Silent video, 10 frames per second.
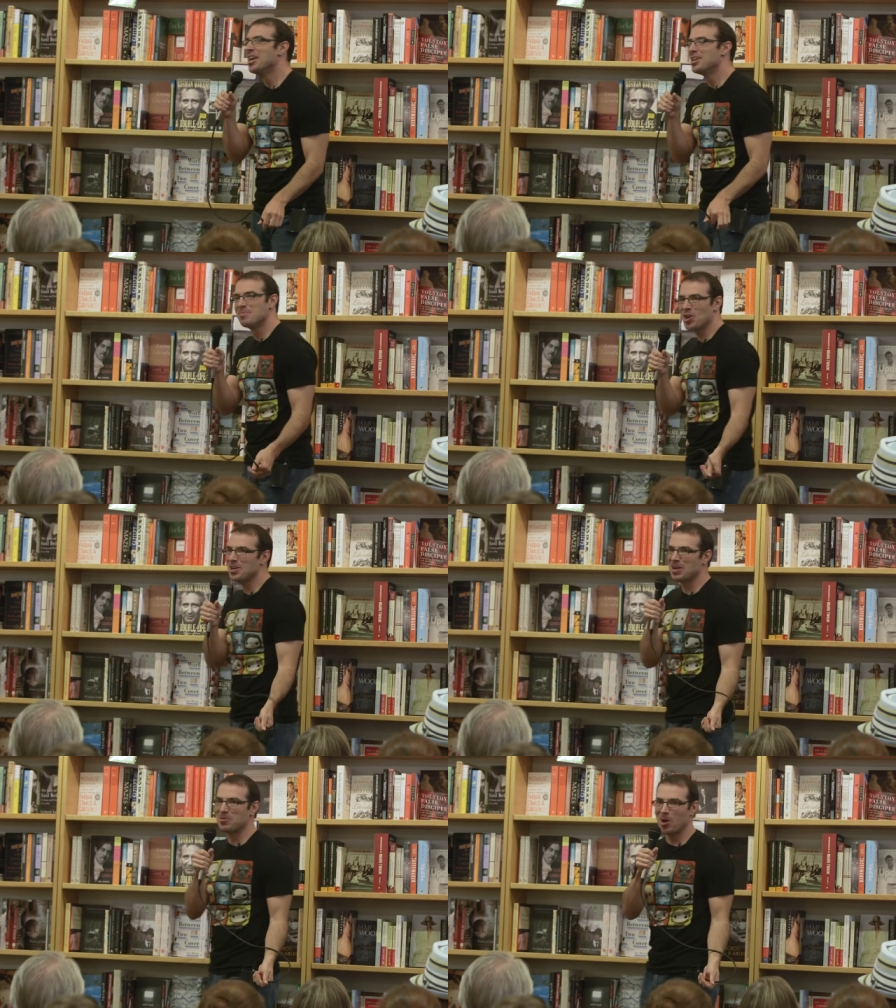I'm trying to
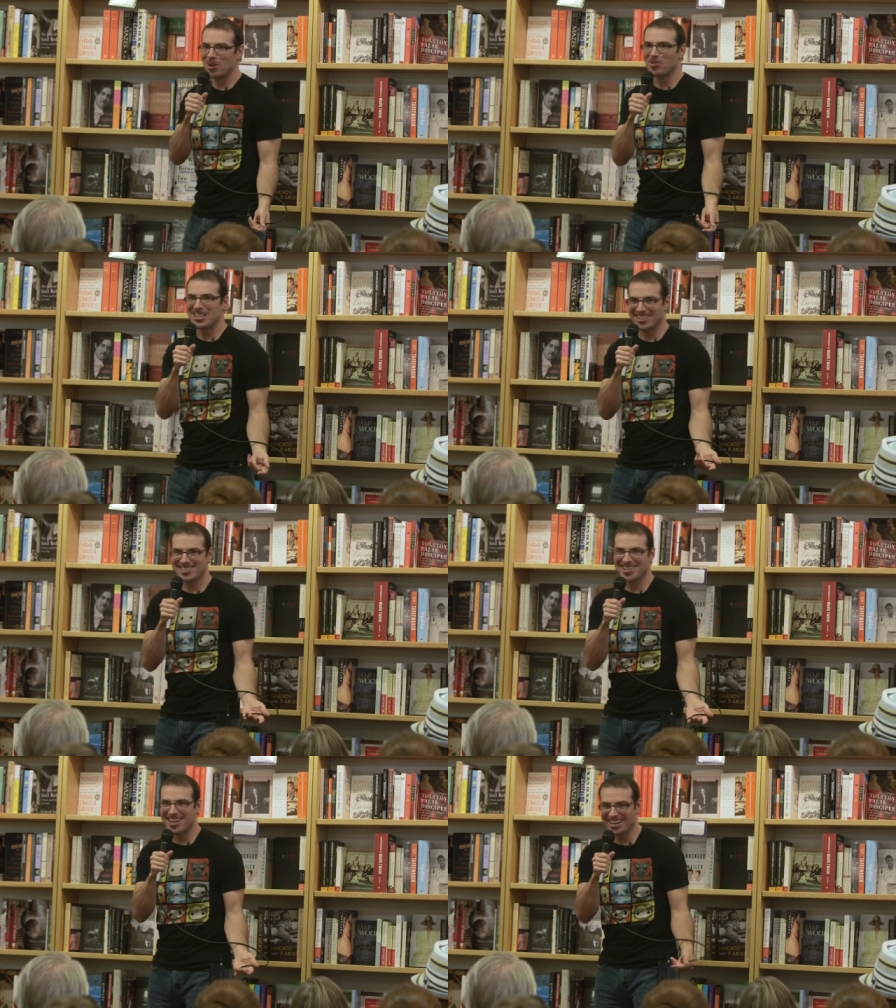make water rights
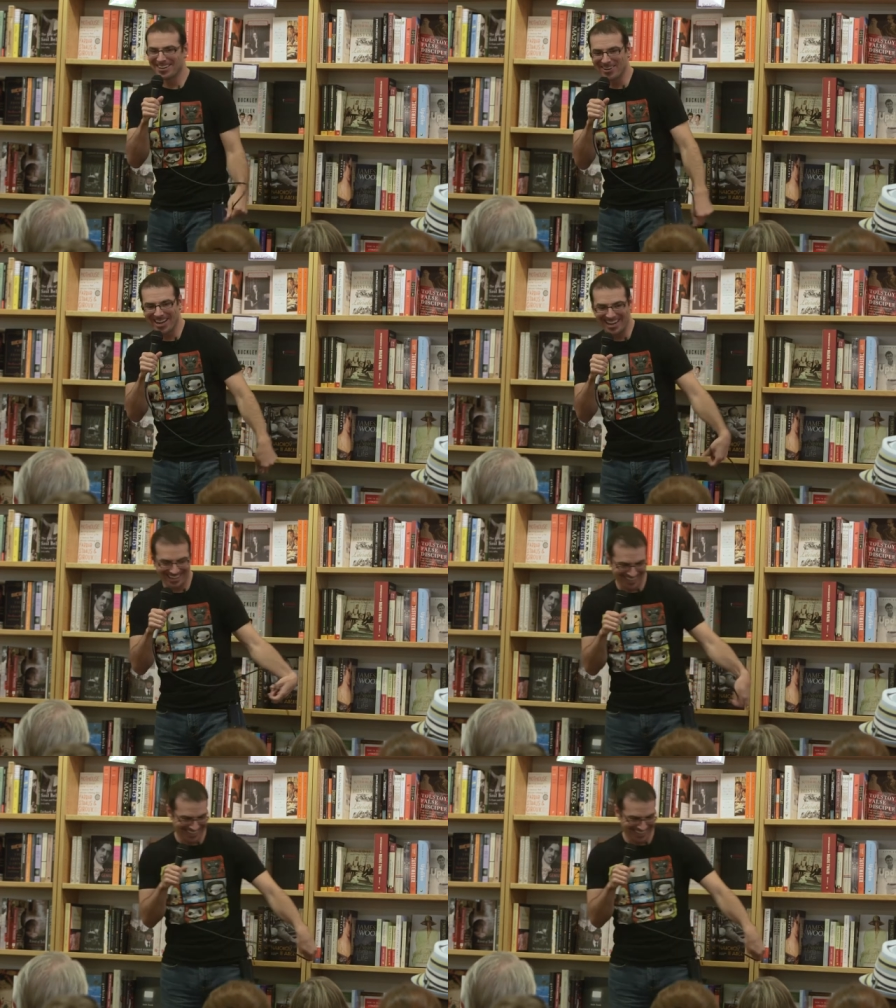exciting, okay?